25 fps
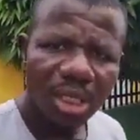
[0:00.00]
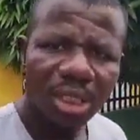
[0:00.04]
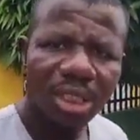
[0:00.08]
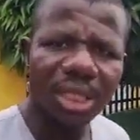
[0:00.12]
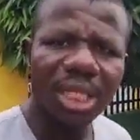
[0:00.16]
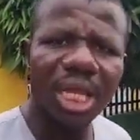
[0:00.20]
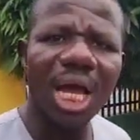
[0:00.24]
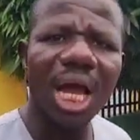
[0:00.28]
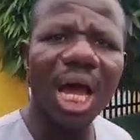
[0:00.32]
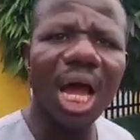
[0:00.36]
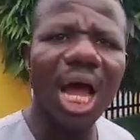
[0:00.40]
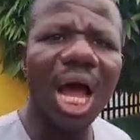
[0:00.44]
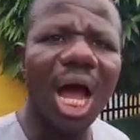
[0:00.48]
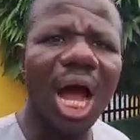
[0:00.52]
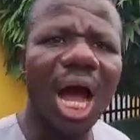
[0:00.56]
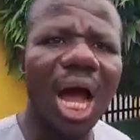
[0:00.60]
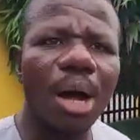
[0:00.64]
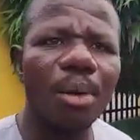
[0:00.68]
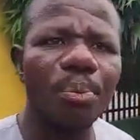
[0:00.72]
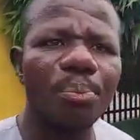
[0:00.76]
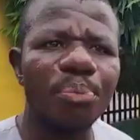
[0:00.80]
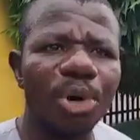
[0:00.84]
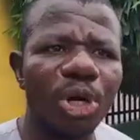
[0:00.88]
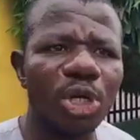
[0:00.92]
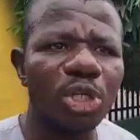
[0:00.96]
there
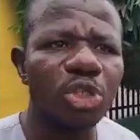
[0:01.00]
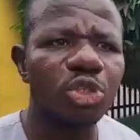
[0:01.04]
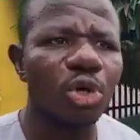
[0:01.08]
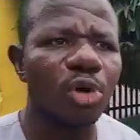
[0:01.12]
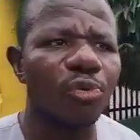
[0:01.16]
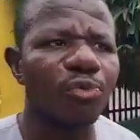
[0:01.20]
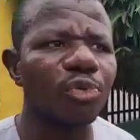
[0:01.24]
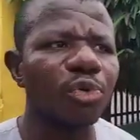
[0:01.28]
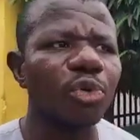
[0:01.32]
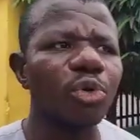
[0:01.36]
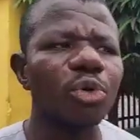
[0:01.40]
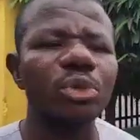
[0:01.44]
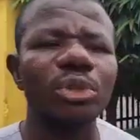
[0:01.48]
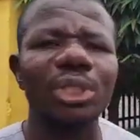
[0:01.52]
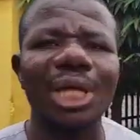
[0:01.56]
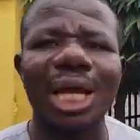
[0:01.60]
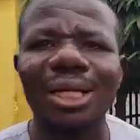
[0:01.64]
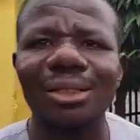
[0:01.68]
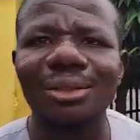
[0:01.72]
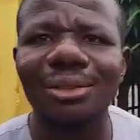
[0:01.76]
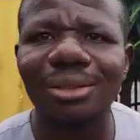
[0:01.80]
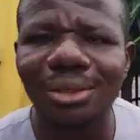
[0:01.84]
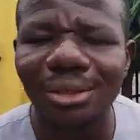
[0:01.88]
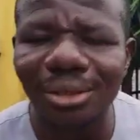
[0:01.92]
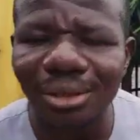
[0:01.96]
are a bunch of
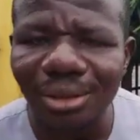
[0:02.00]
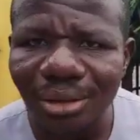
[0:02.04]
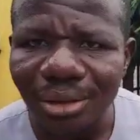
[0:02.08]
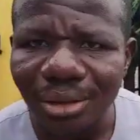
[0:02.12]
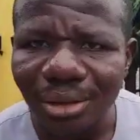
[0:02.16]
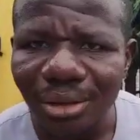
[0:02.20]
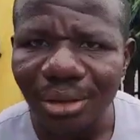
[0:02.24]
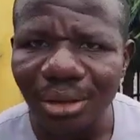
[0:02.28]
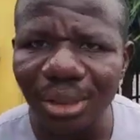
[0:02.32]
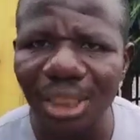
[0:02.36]
rooters.